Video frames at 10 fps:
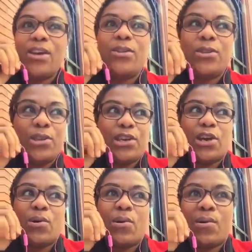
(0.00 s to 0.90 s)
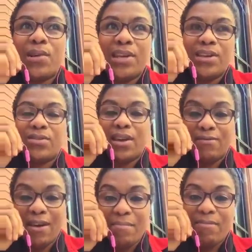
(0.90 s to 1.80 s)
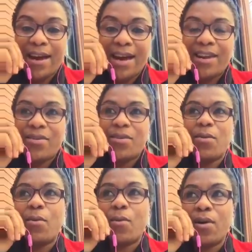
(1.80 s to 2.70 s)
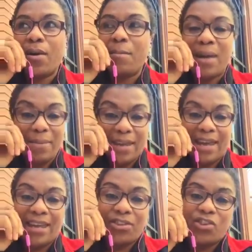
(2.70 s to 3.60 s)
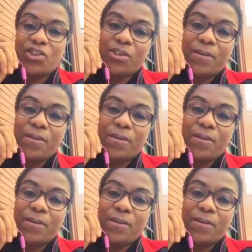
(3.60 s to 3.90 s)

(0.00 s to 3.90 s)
So you can go on either Eventbrite or my page,